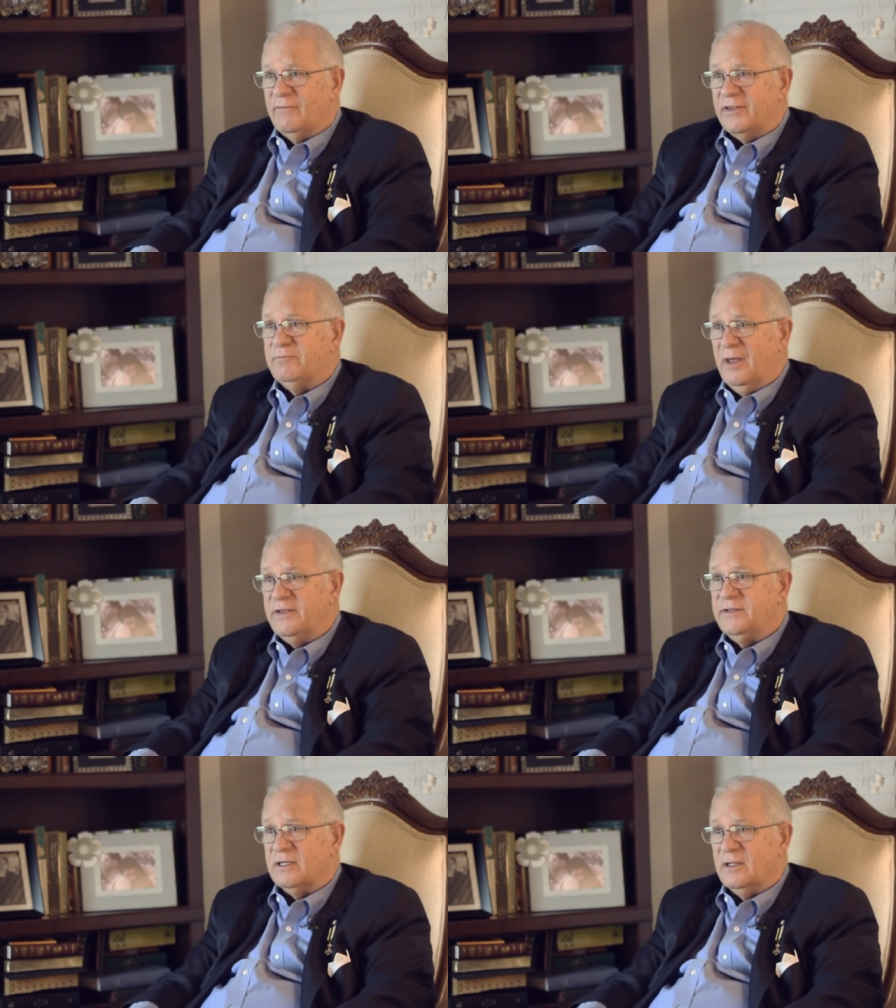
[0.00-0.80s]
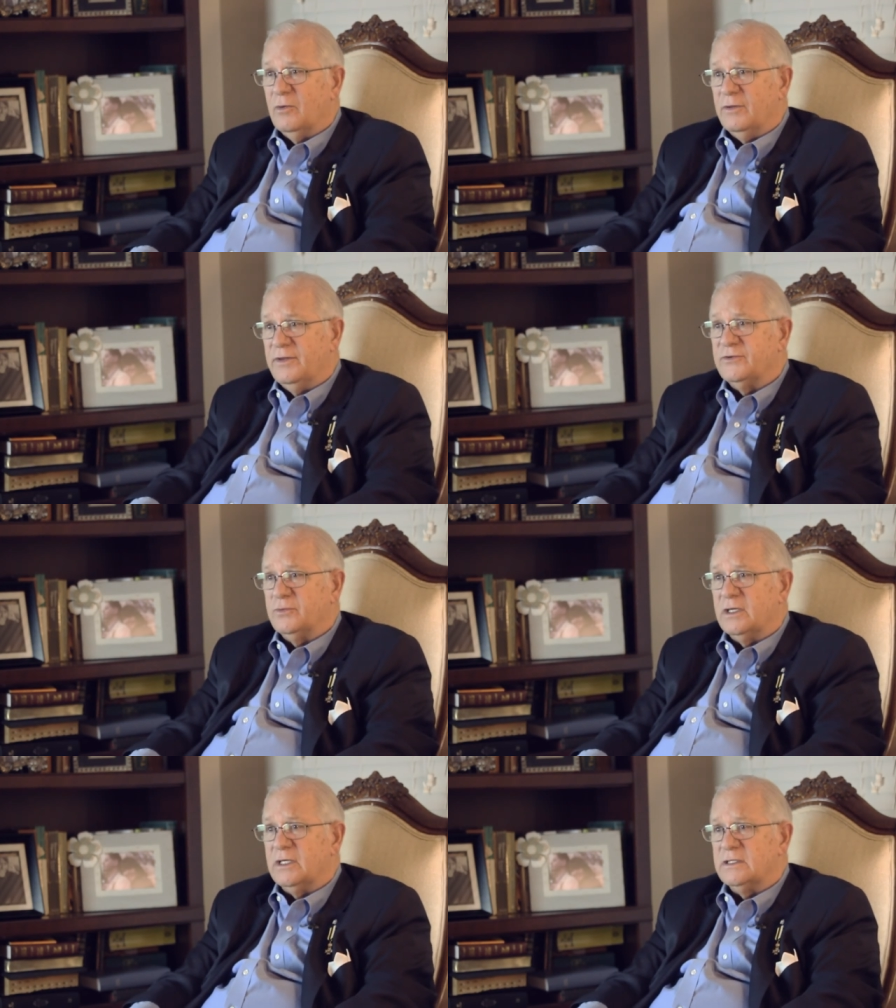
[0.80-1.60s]
That's basically what this
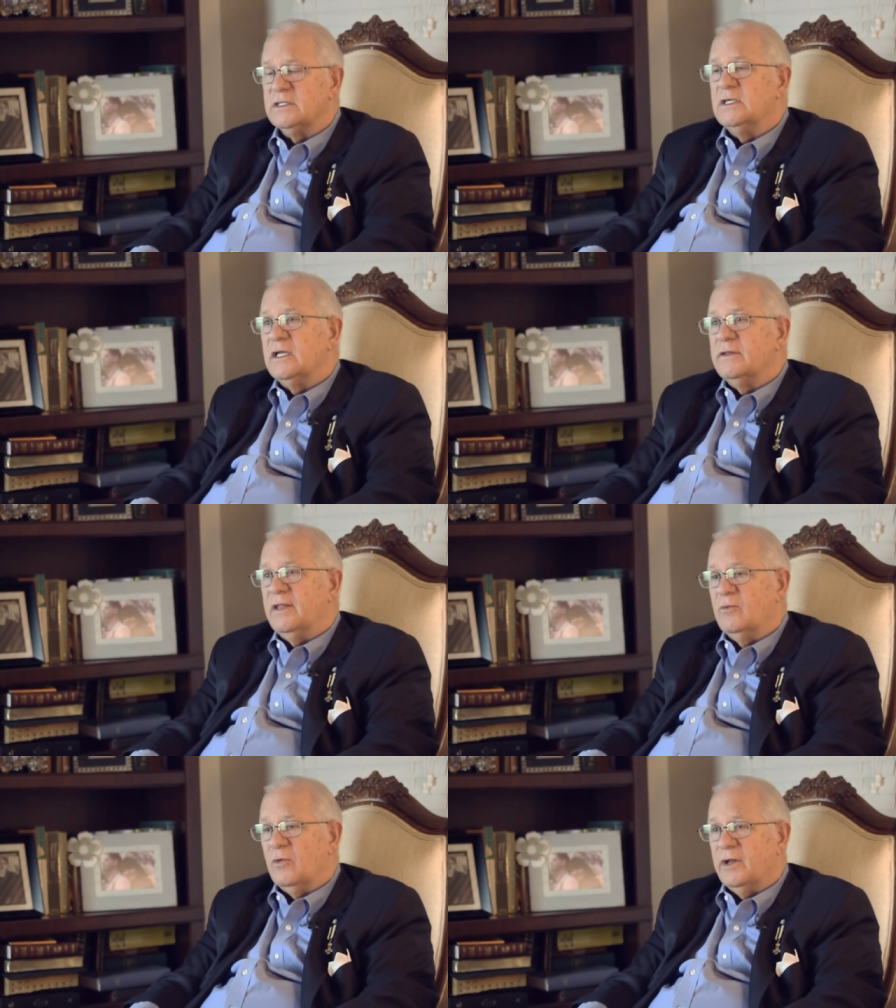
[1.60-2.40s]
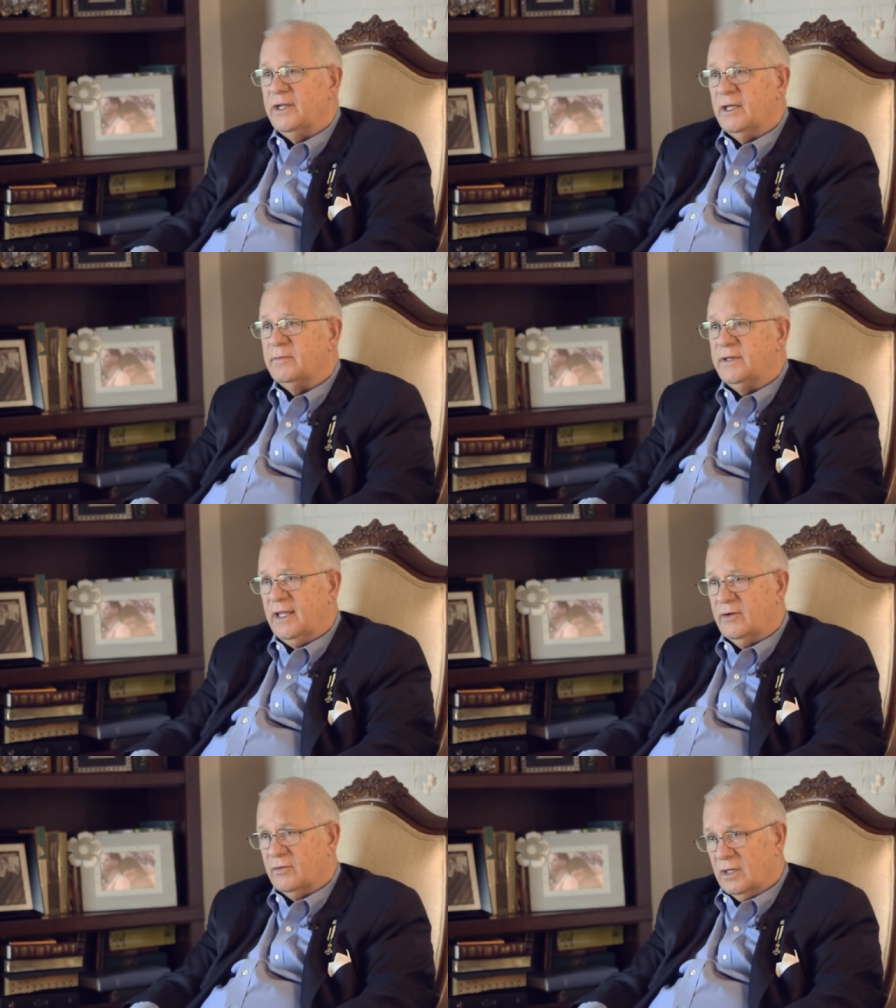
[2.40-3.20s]
was. They wanted him
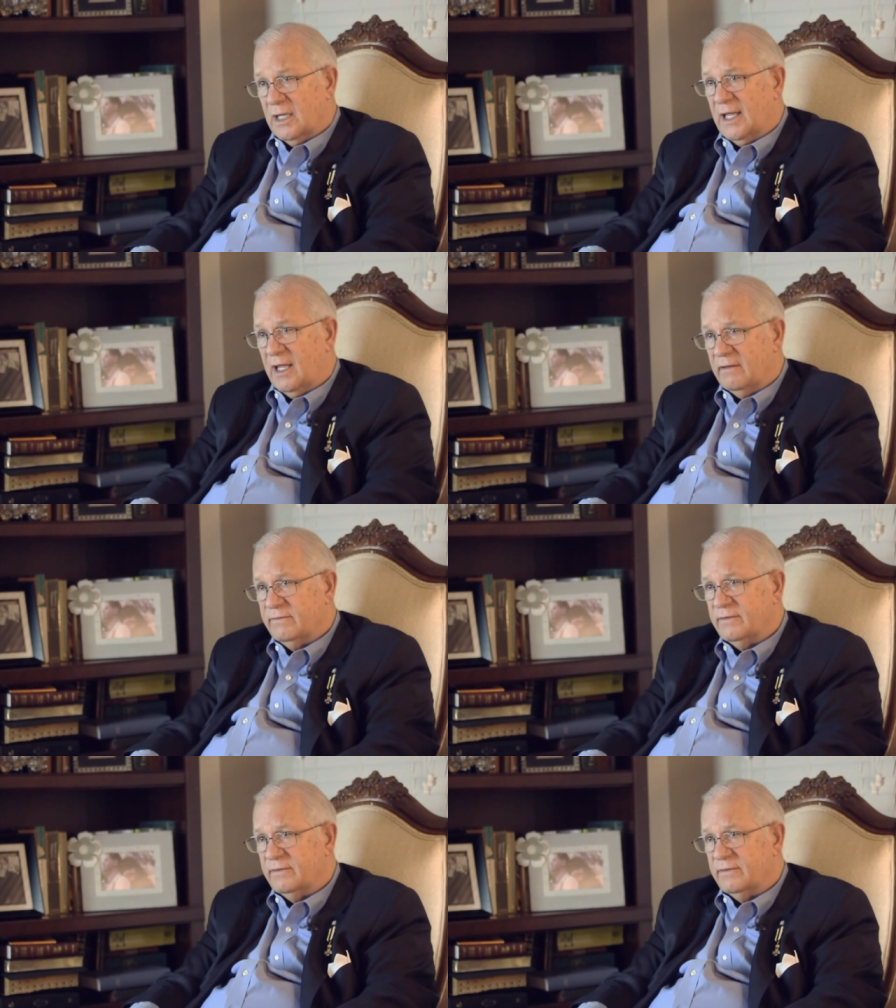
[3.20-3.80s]
dead or alive.